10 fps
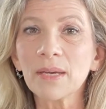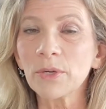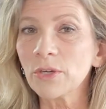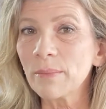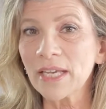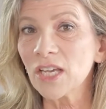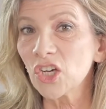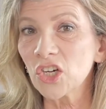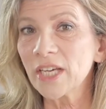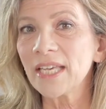when you're making
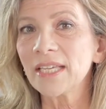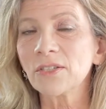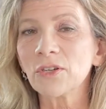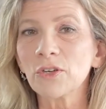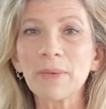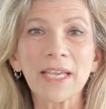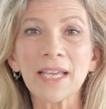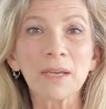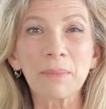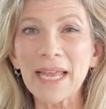cookies or you're
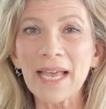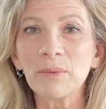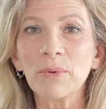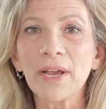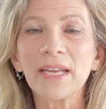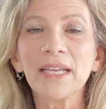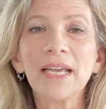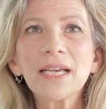making a banana bread.